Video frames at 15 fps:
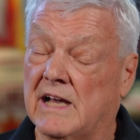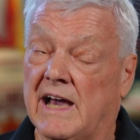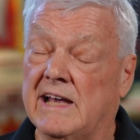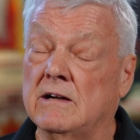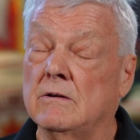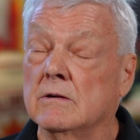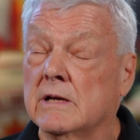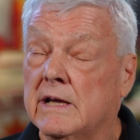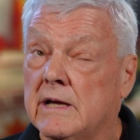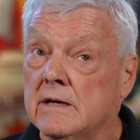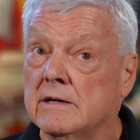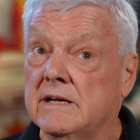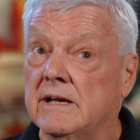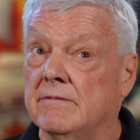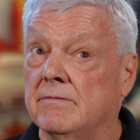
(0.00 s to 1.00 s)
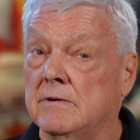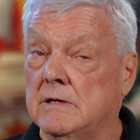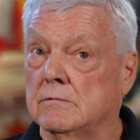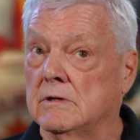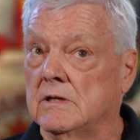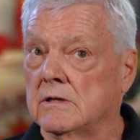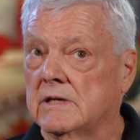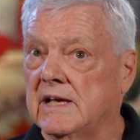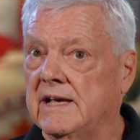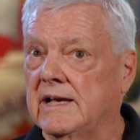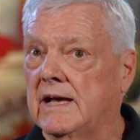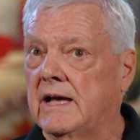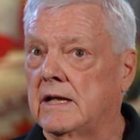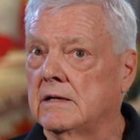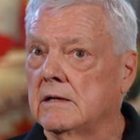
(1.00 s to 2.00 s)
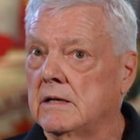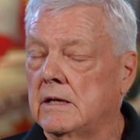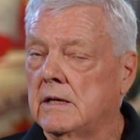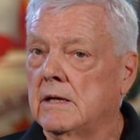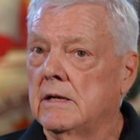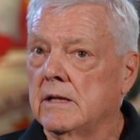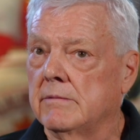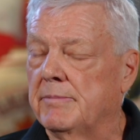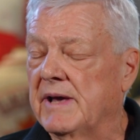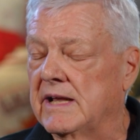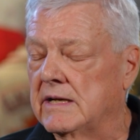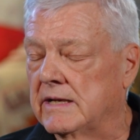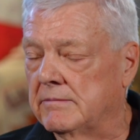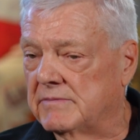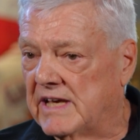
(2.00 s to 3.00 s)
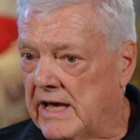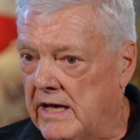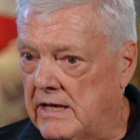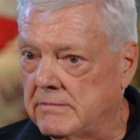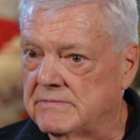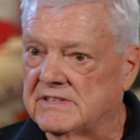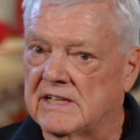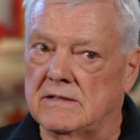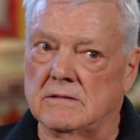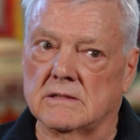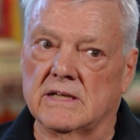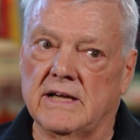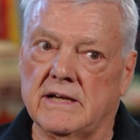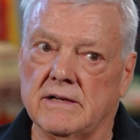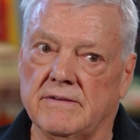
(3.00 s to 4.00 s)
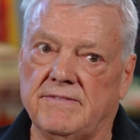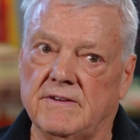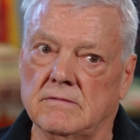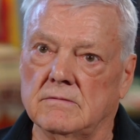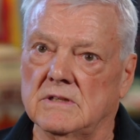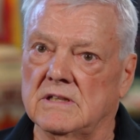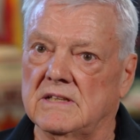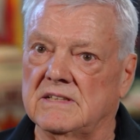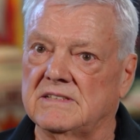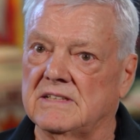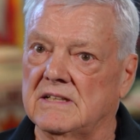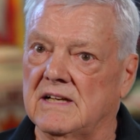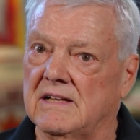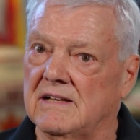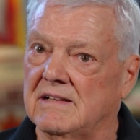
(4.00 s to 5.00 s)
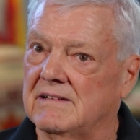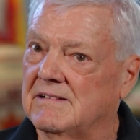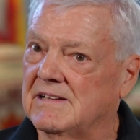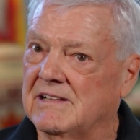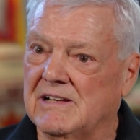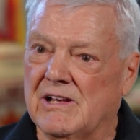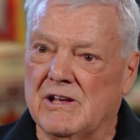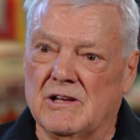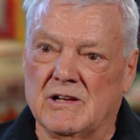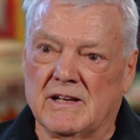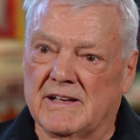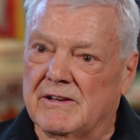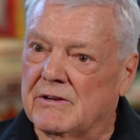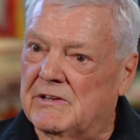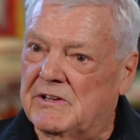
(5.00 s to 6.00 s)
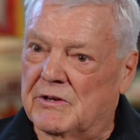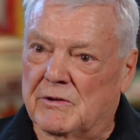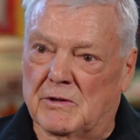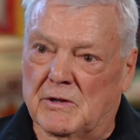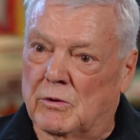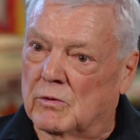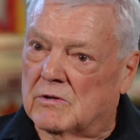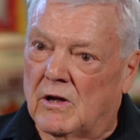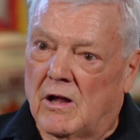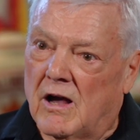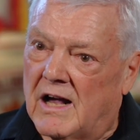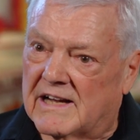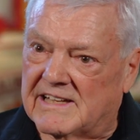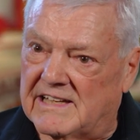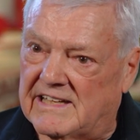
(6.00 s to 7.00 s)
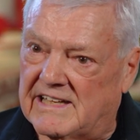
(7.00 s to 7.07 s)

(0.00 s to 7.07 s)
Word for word: I don't care if we were looking at Pan Am Games, I don't care if it was uh, you know, local hockey